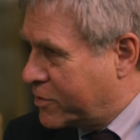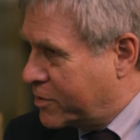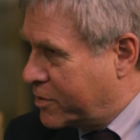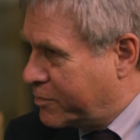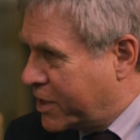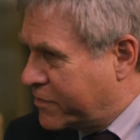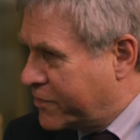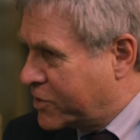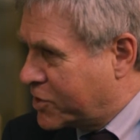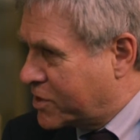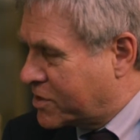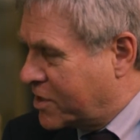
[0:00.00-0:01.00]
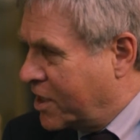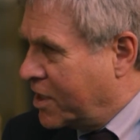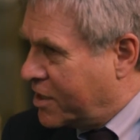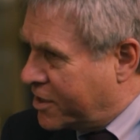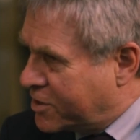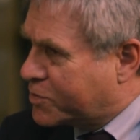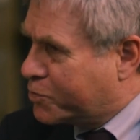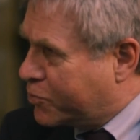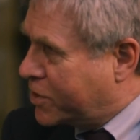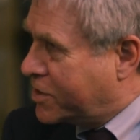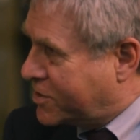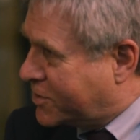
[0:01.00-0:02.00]
metaphysics, it's
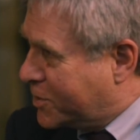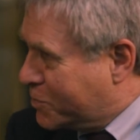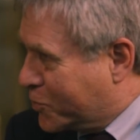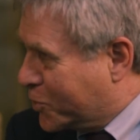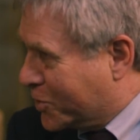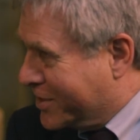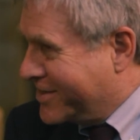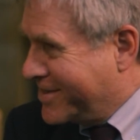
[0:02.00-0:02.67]
pretty simple.